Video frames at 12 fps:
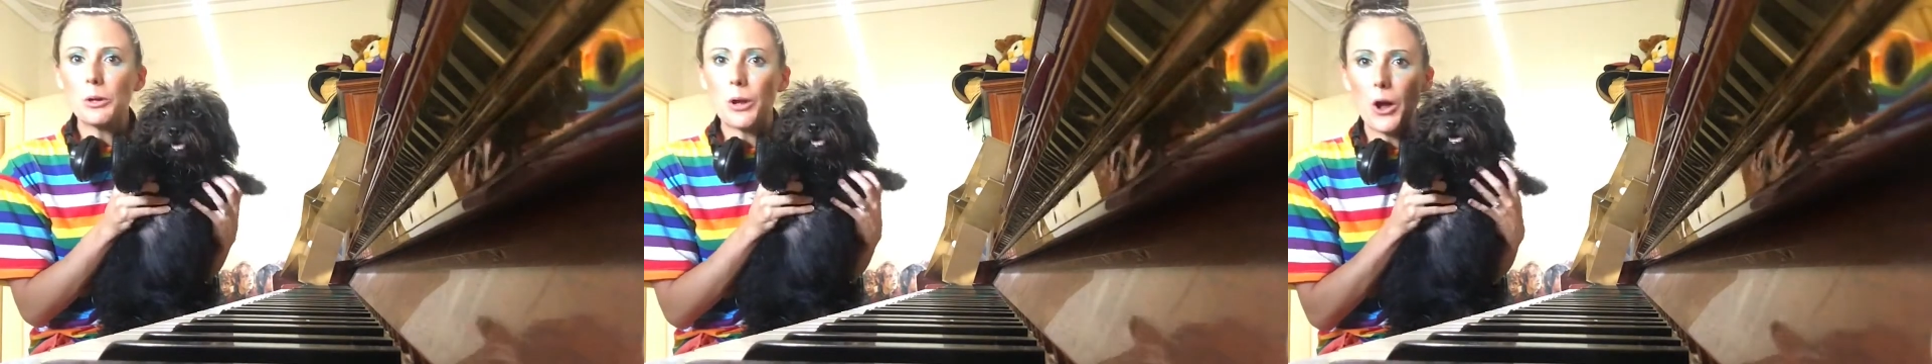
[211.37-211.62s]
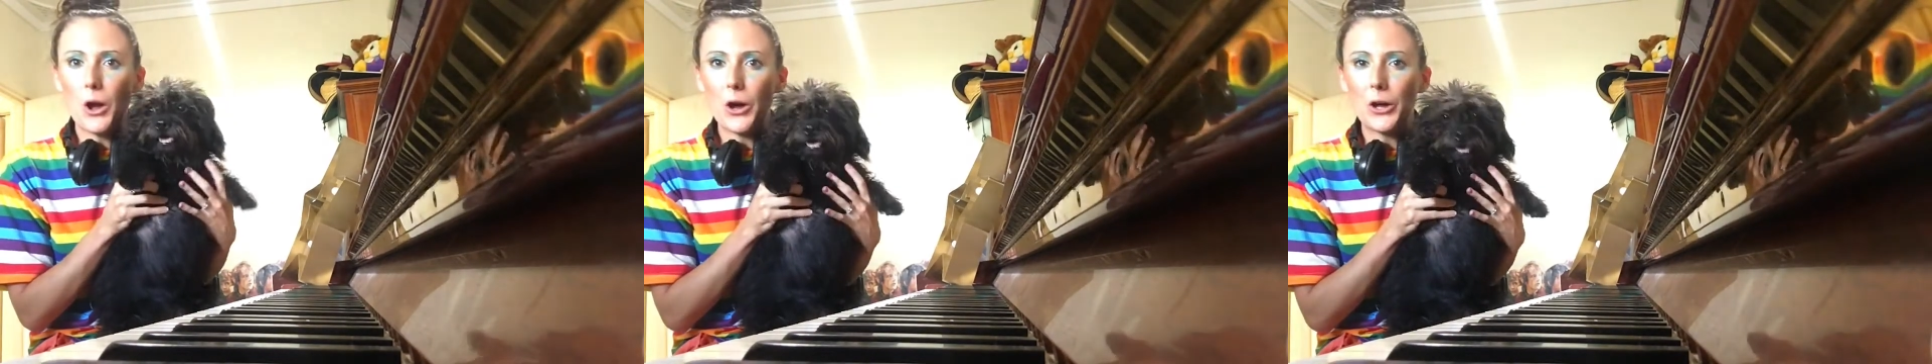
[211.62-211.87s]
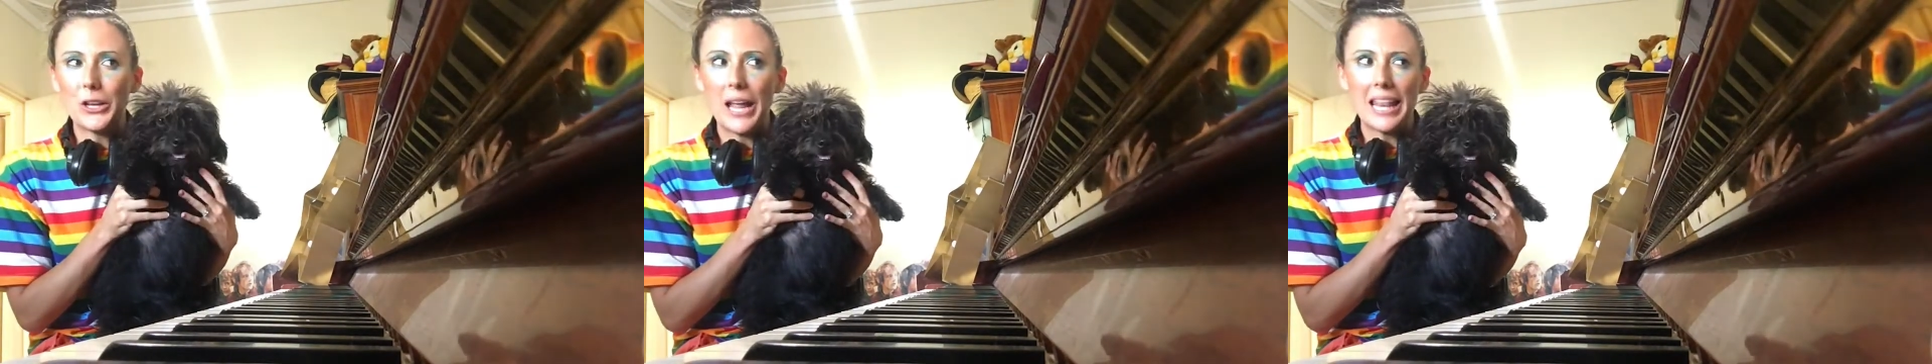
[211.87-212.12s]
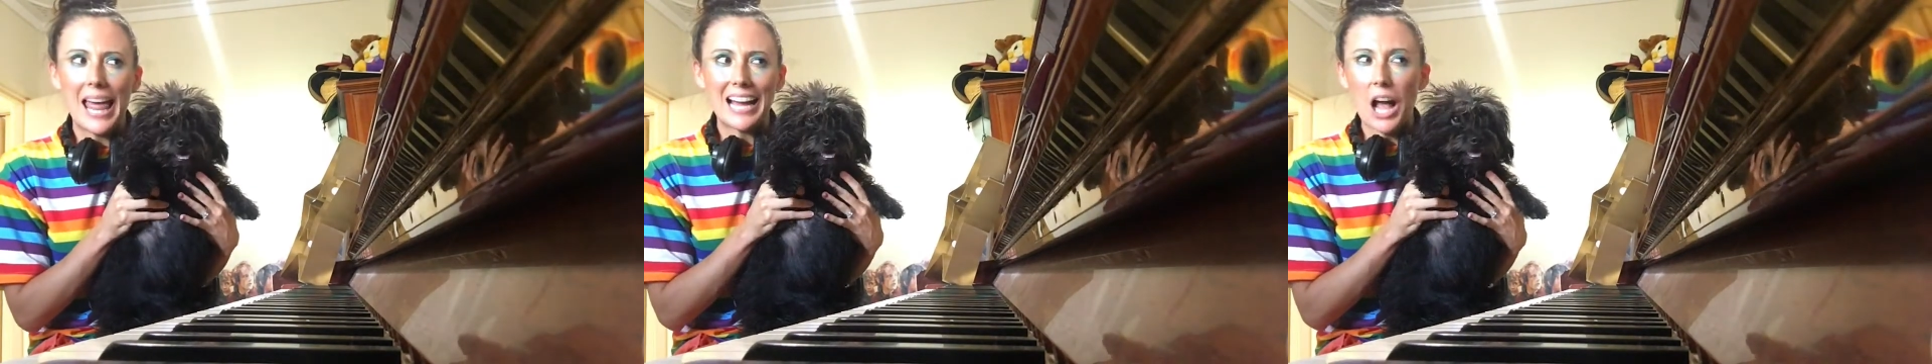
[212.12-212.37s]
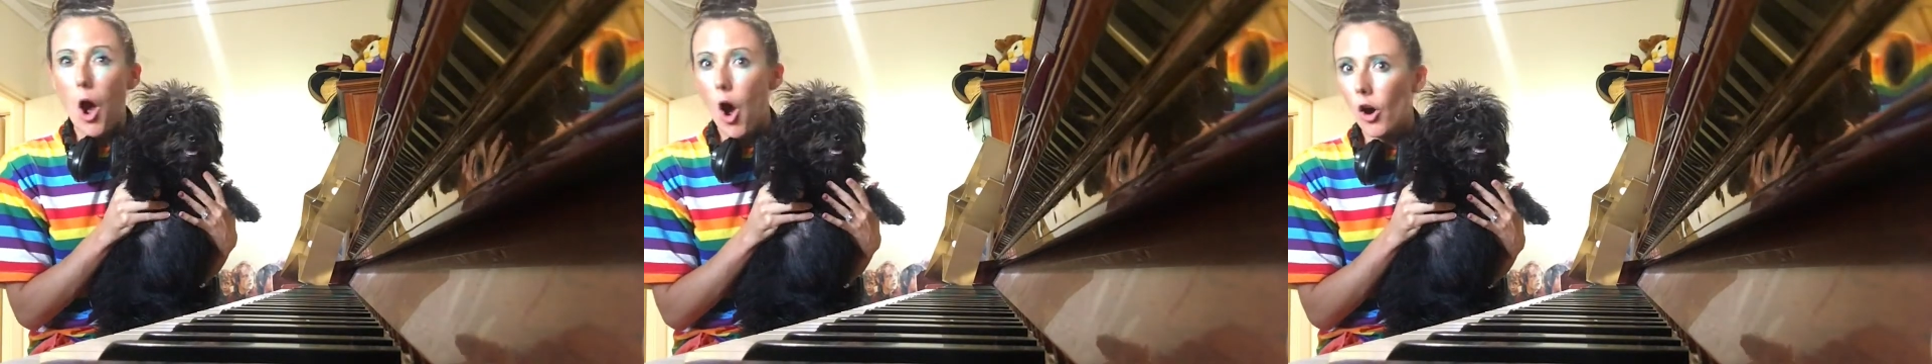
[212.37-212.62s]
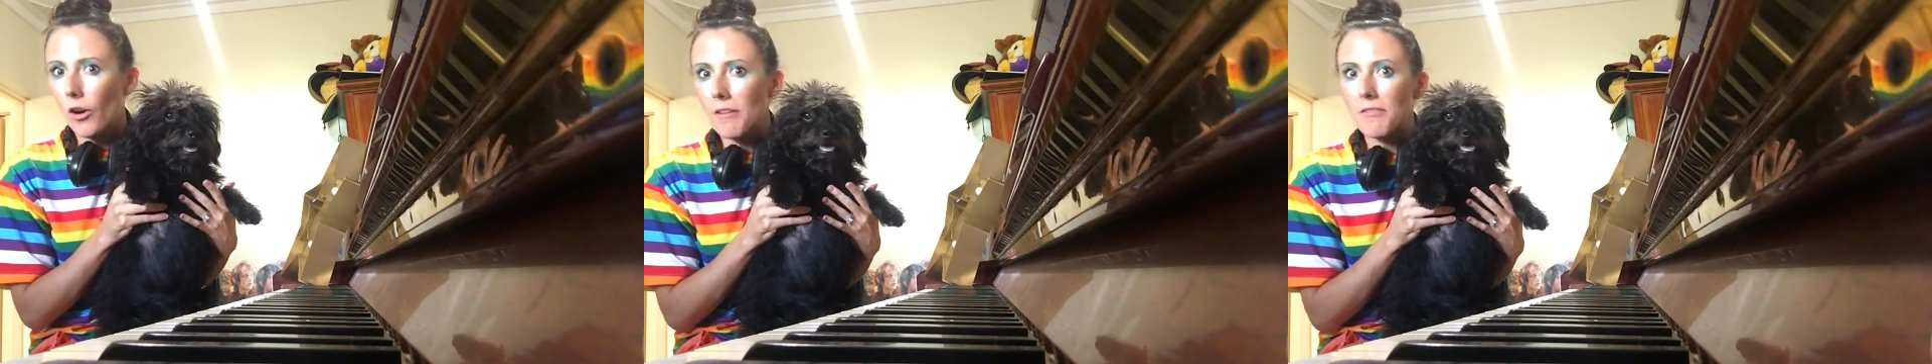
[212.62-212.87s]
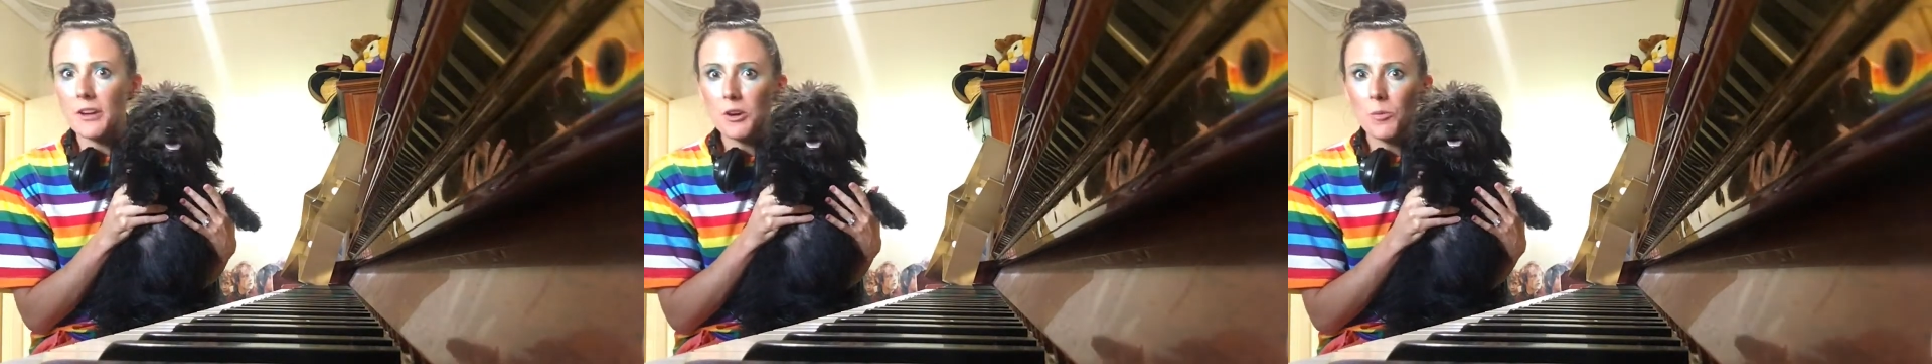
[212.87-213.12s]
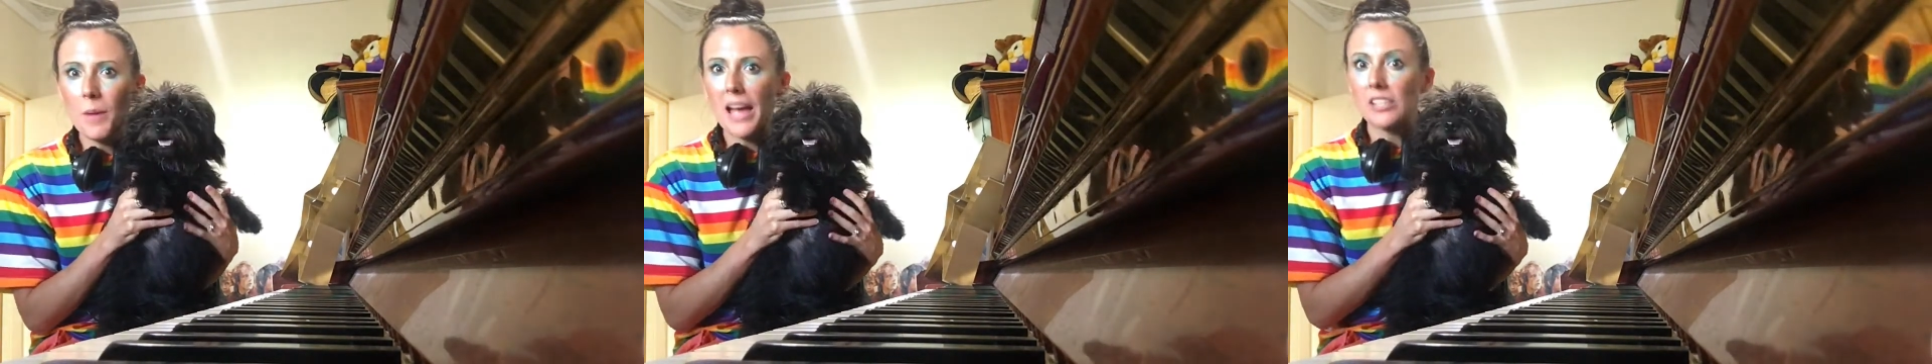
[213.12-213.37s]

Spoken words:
it on like a horror film,